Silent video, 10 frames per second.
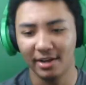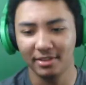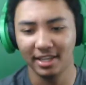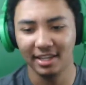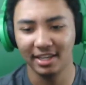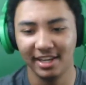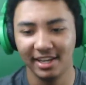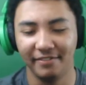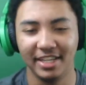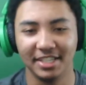do you think
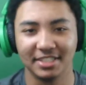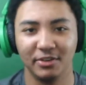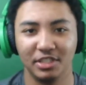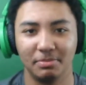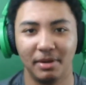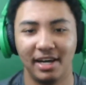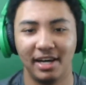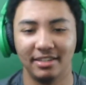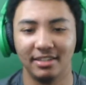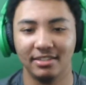NVIDIA is going to
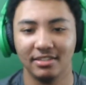respond